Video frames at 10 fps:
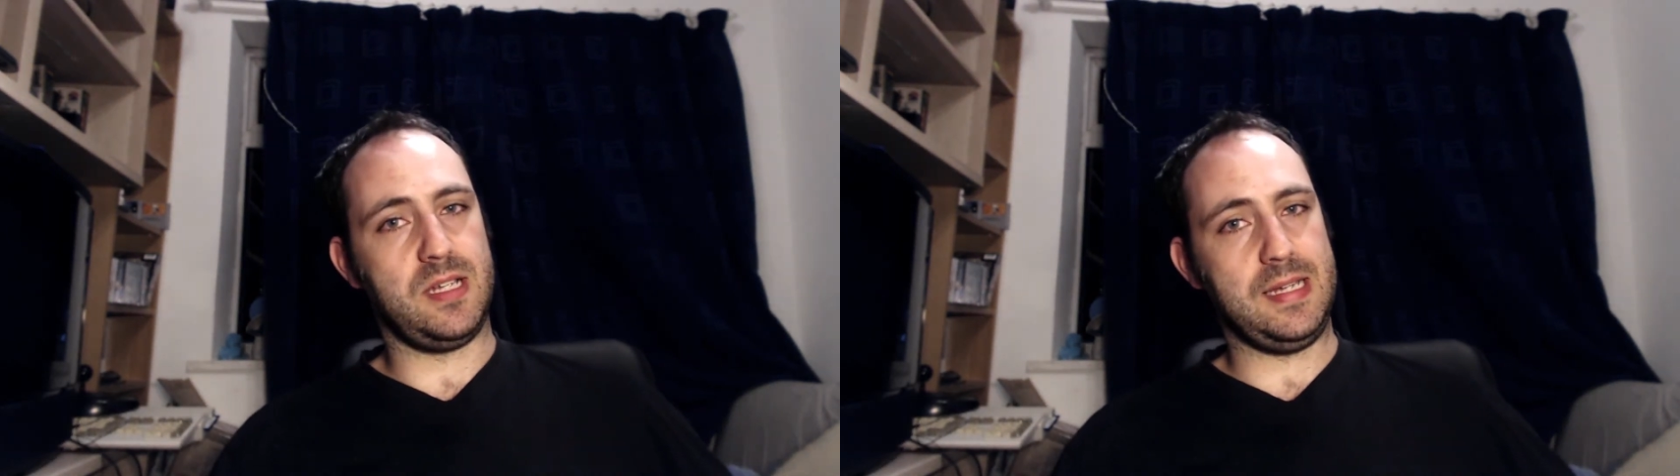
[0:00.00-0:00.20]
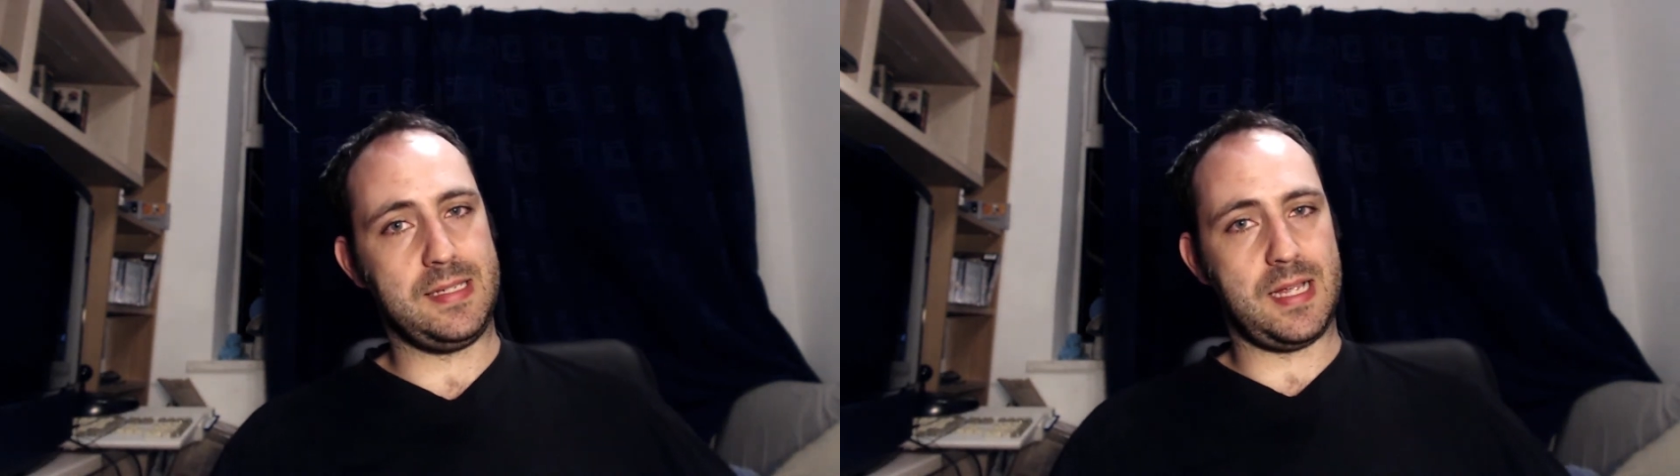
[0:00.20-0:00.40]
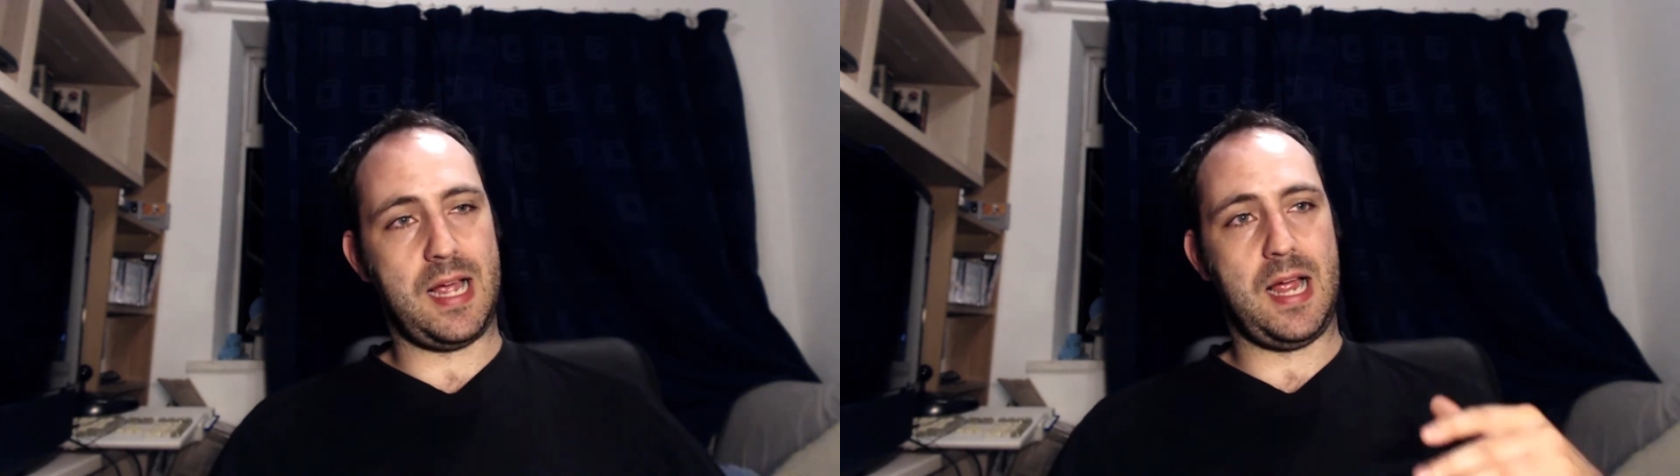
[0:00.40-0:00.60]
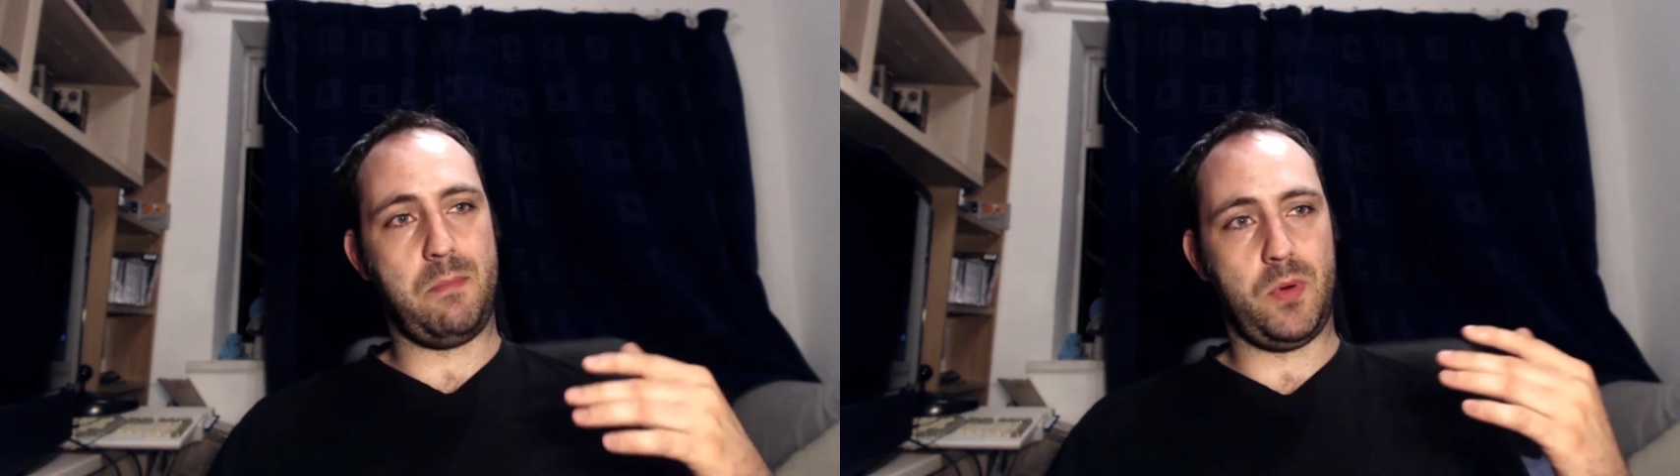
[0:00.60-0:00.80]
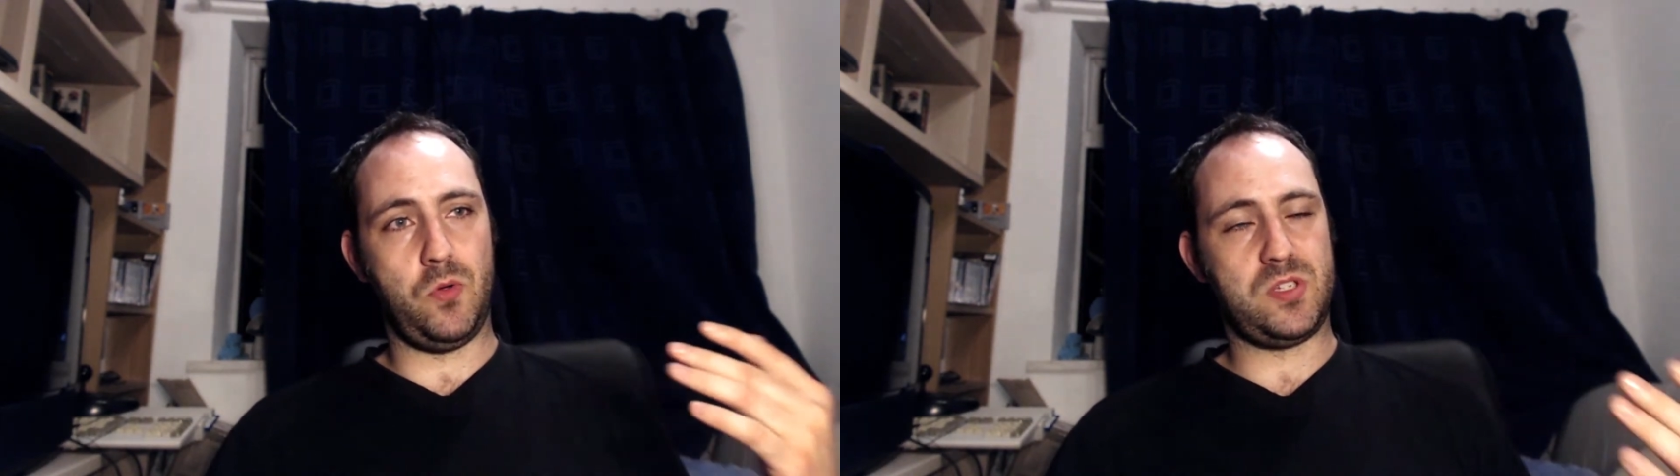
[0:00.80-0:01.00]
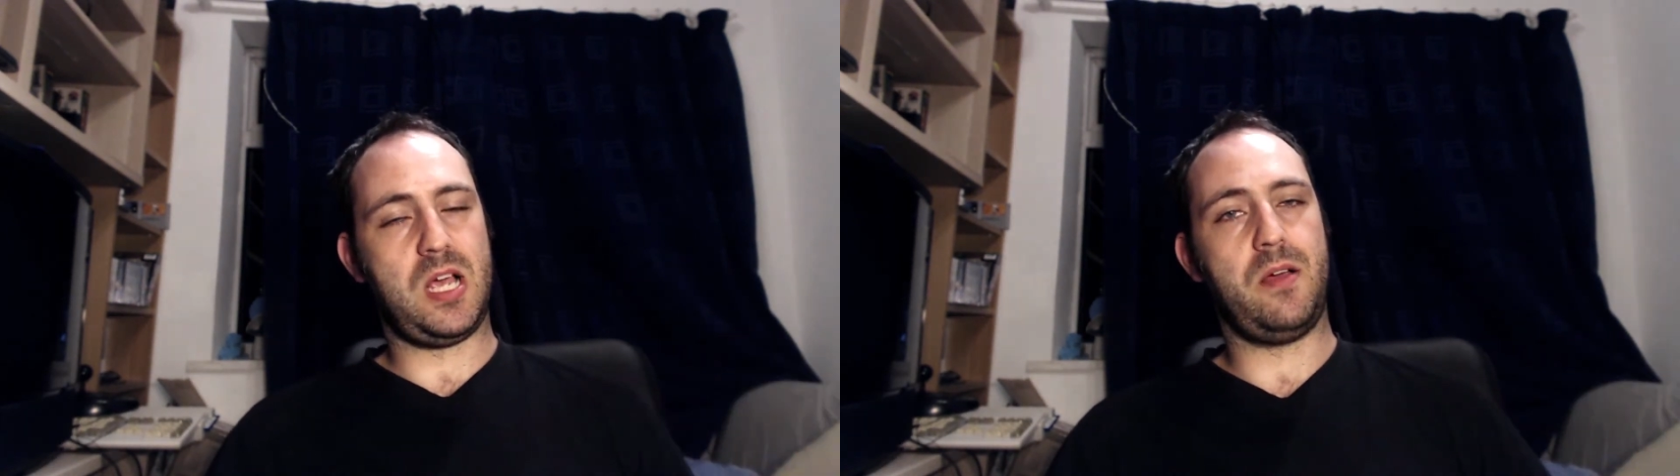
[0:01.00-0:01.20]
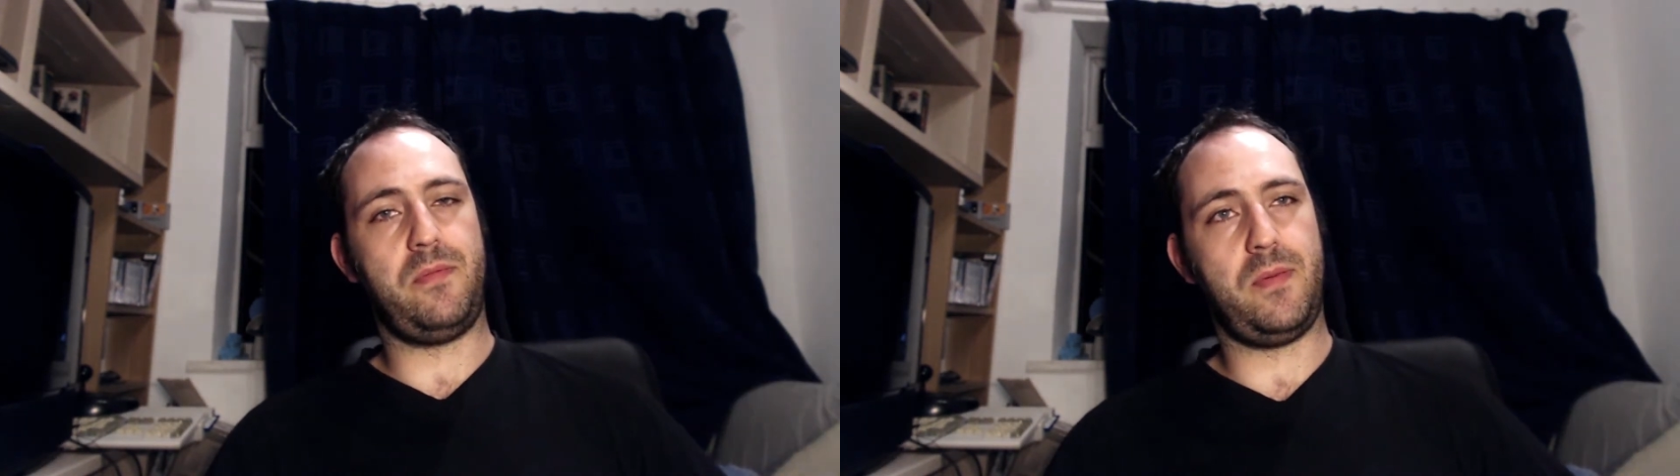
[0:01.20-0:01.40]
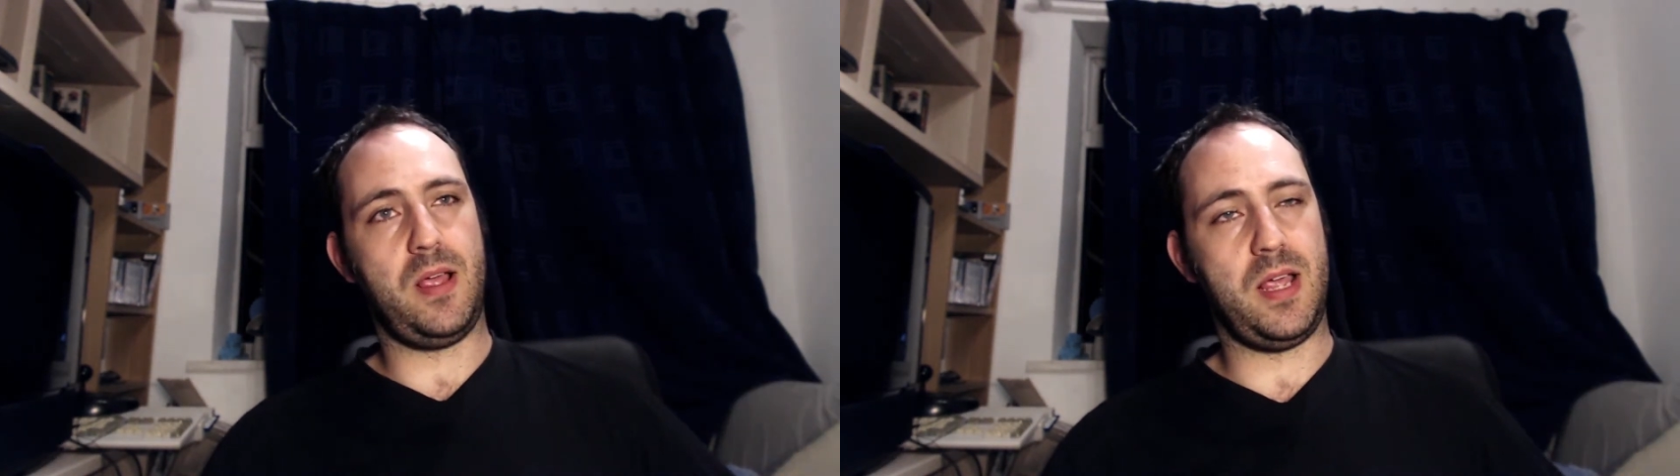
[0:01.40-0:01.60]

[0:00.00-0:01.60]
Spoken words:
is I'm going to have